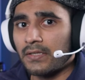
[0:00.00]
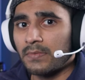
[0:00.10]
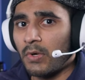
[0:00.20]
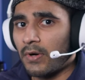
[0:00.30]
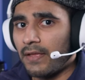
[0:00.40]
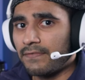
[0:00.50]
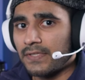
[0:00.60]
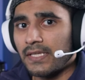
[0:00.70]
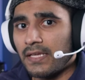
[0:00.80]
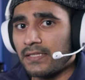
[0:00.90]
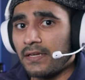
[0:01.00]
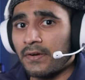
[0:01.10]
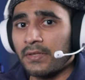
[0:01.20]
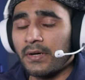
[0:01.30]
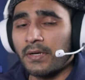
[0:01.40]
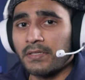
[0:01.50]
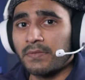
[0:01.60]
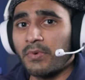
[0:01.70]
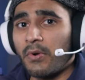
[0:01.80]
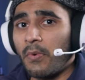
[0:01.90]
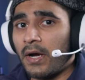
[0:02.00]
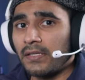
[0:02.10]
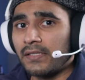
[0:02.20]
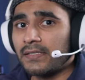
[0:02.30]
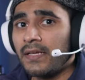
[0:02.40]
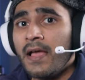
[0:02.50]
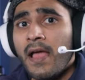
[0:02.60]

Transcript: it's more emphasized here on the Arctis Pro Wireless.